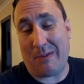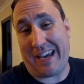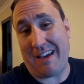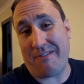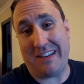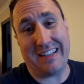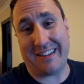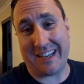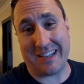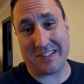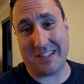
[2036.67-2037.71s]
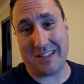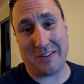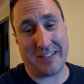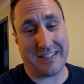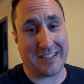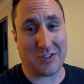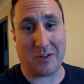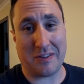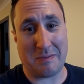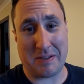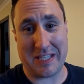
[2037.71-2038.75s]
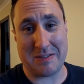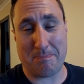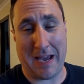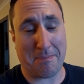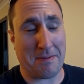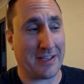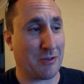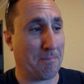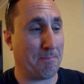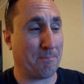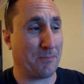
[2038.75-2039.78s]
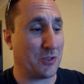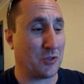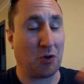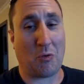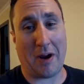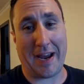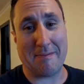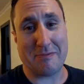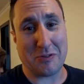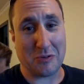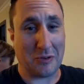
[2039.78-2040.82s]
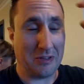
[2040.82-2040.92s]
We can't fit anything else in there. These things are, these backpacks are just cram full.